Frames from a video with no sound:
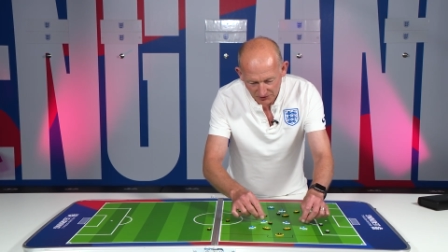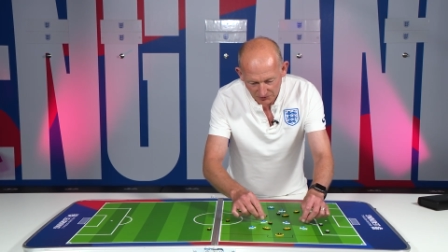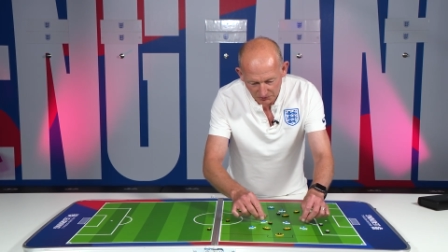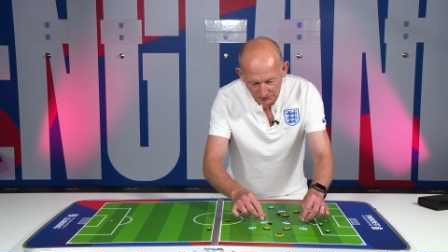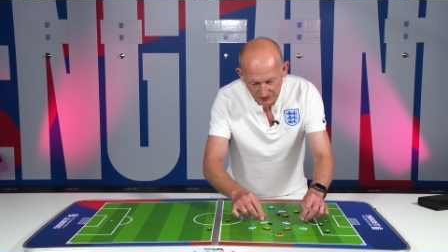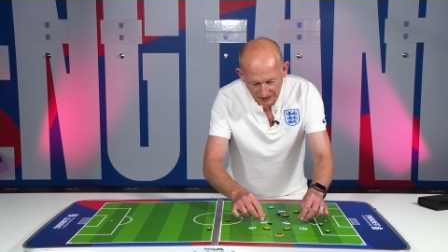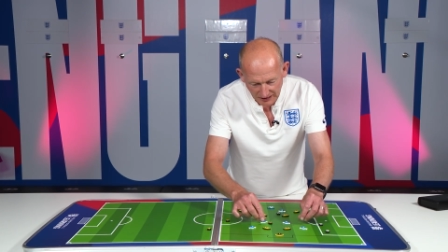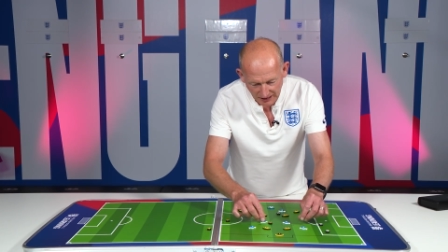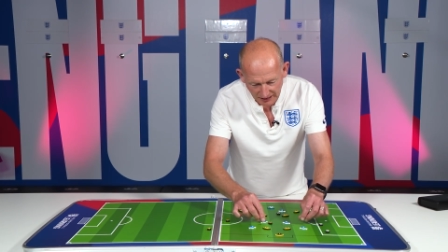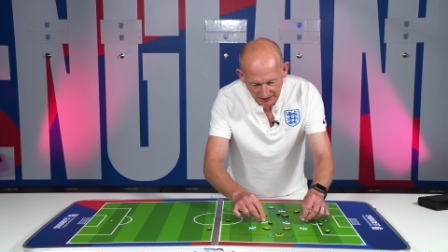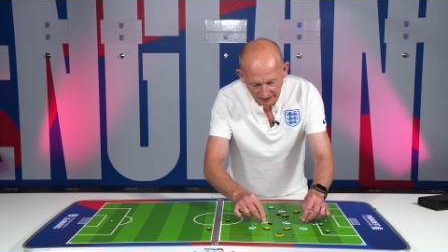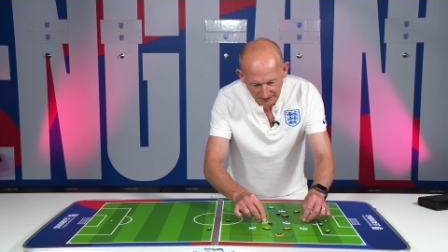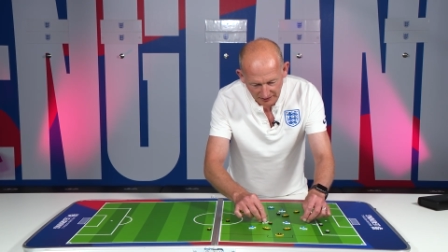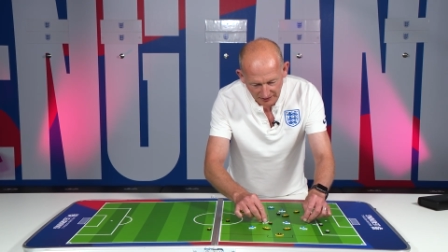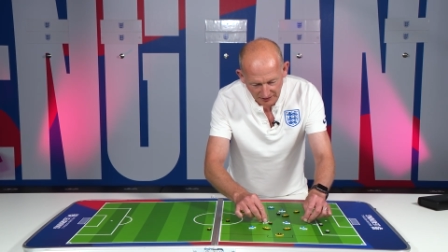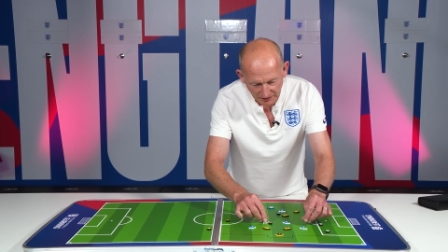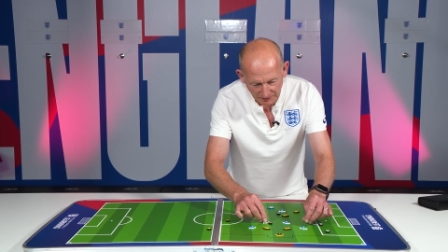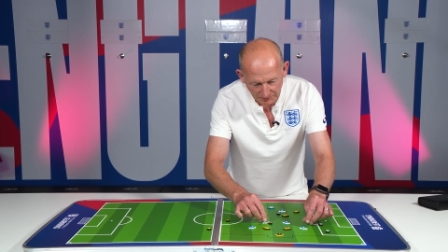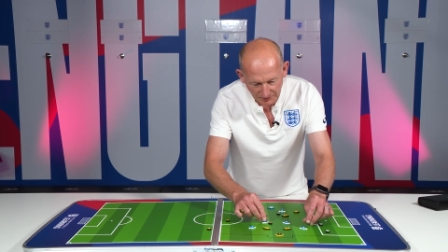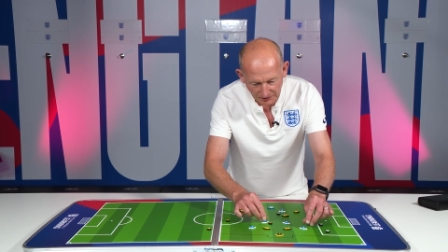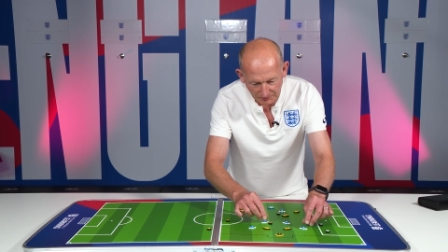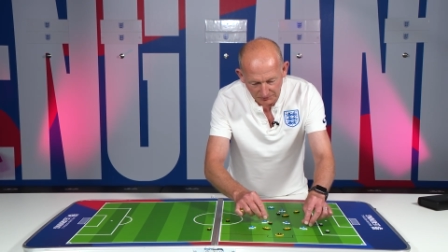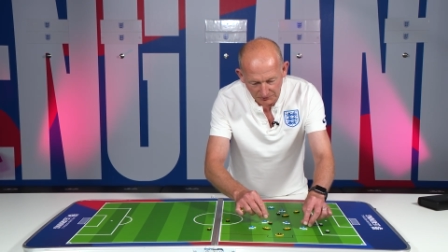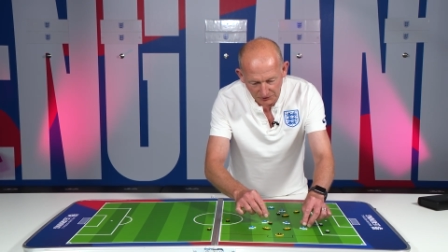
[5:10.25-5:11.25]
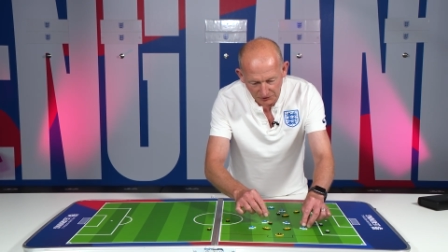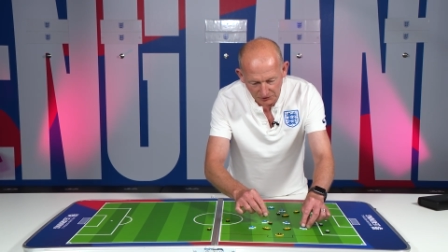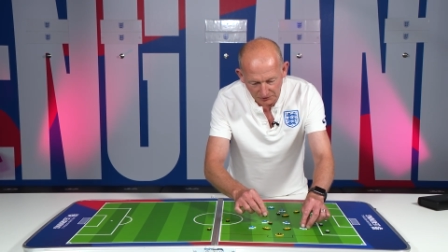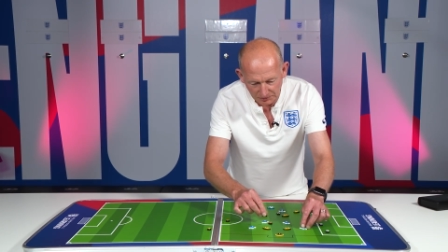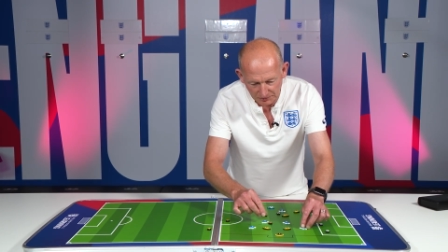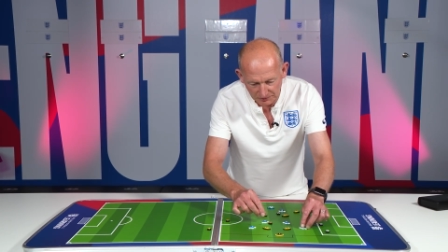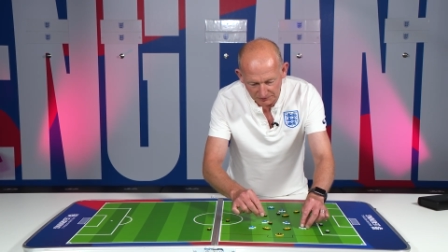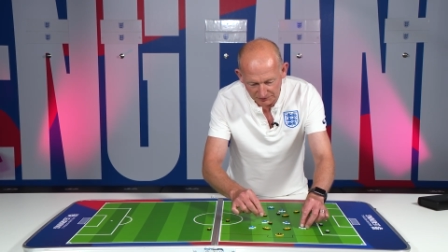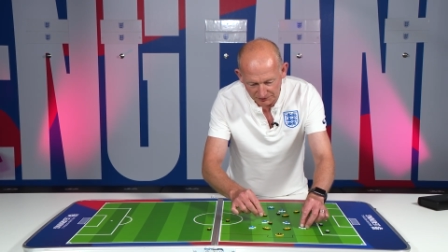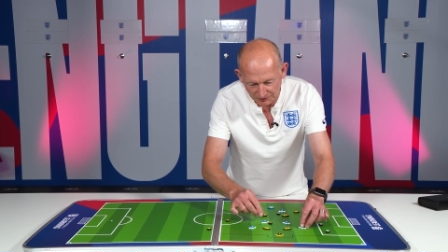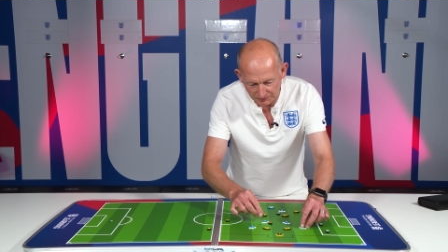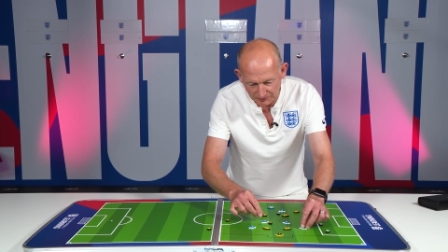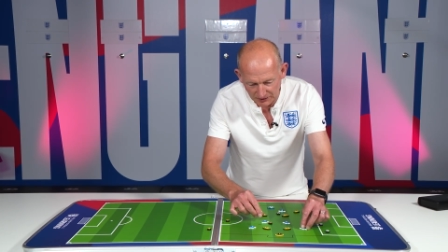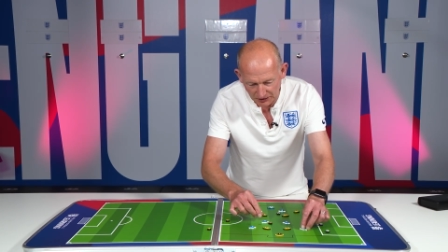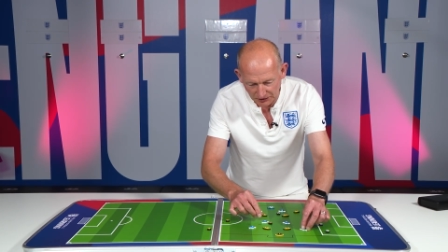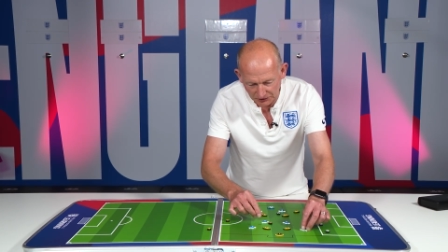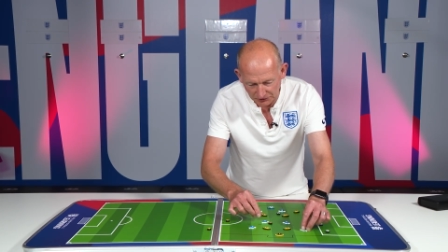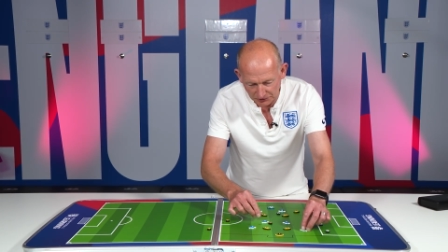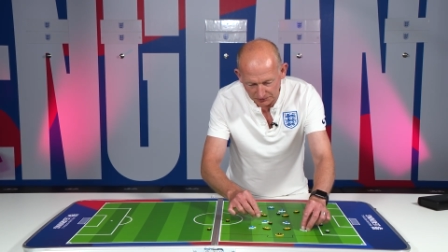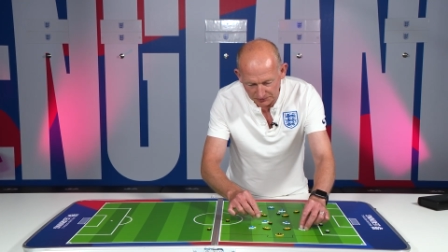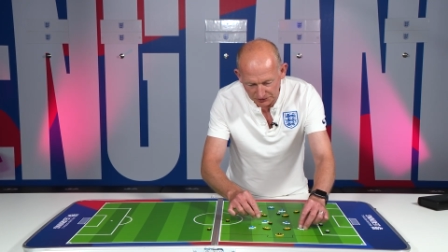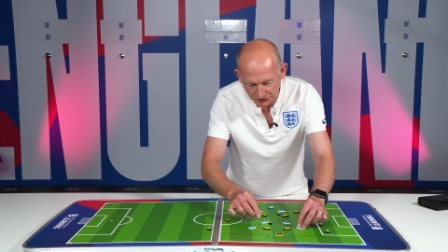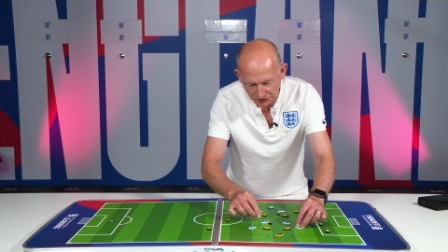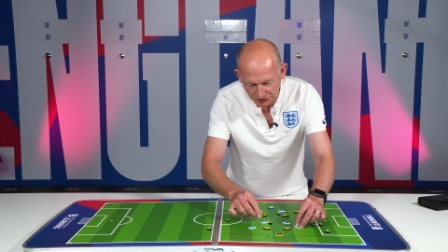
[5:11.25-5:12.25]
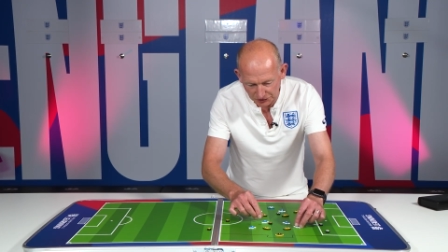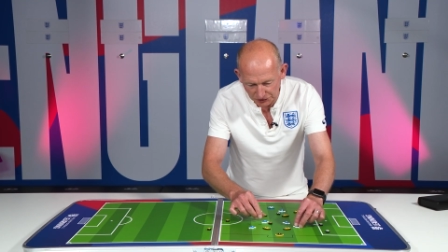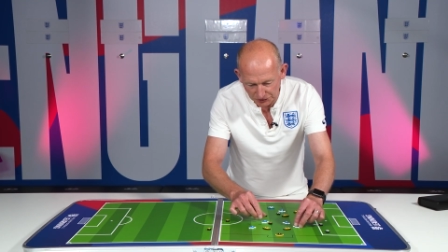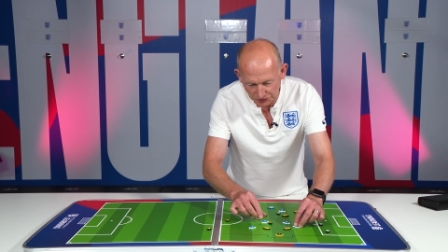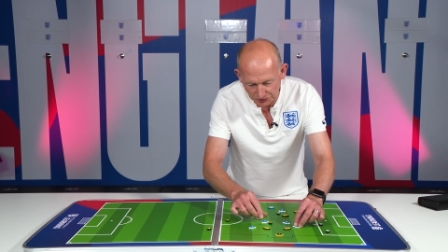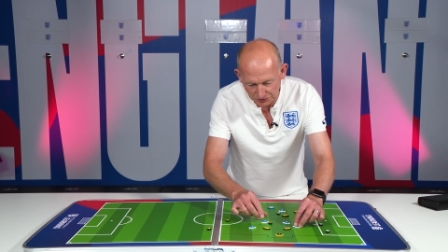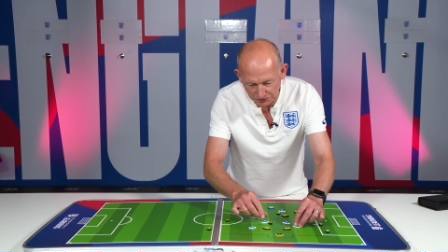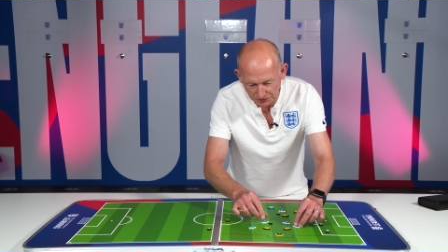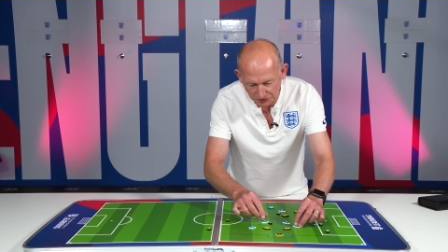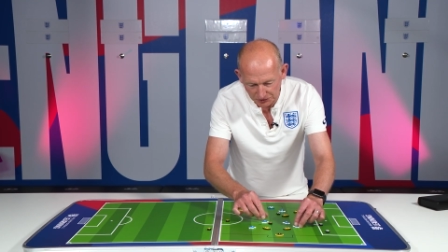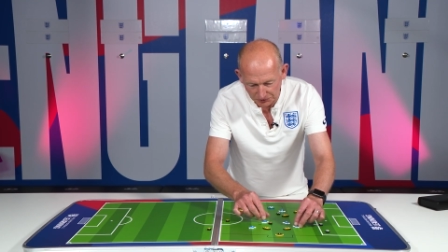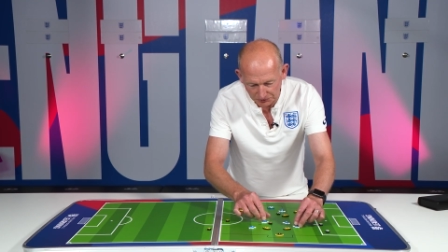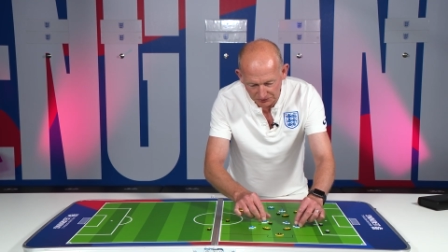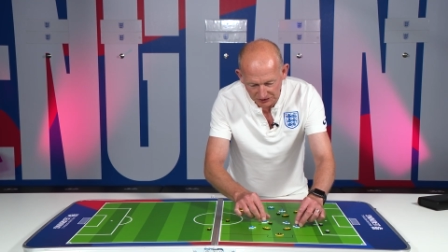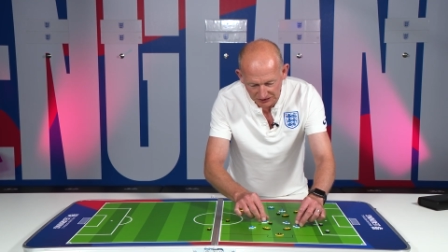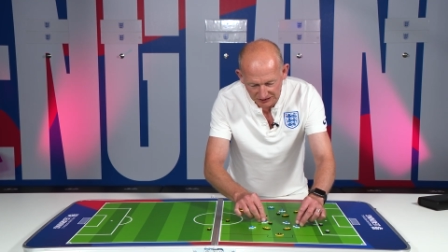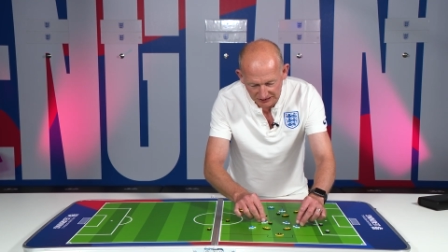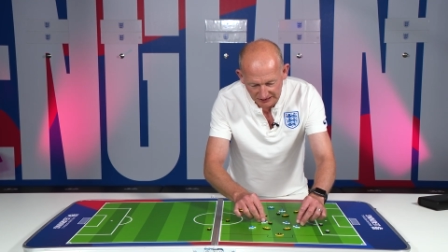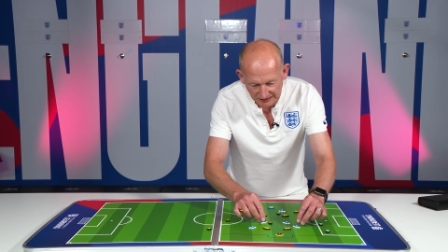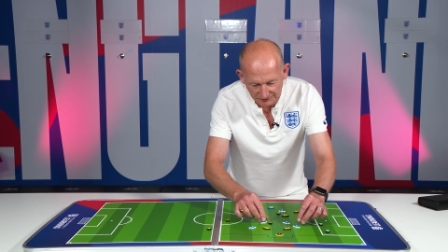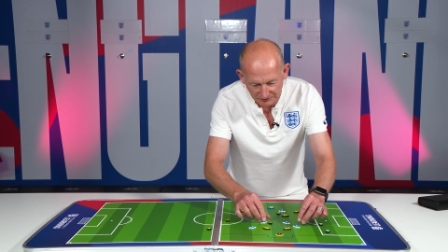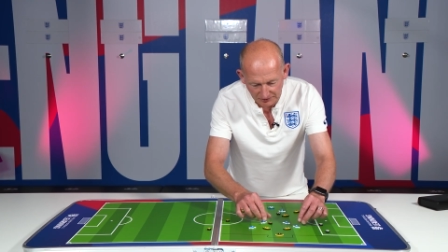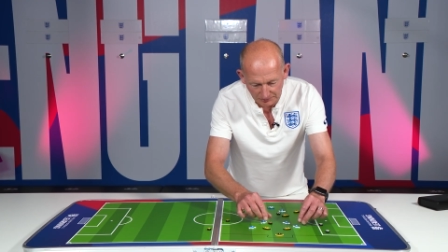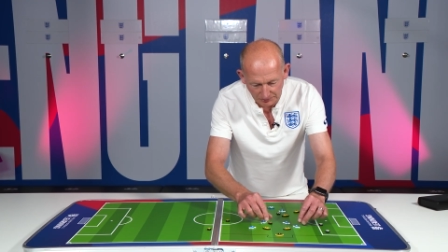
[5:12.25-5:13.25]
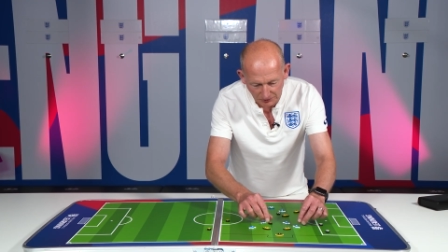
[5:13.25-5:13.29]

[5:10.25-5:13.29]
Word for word: we get a little bit of movement from our number two to receive the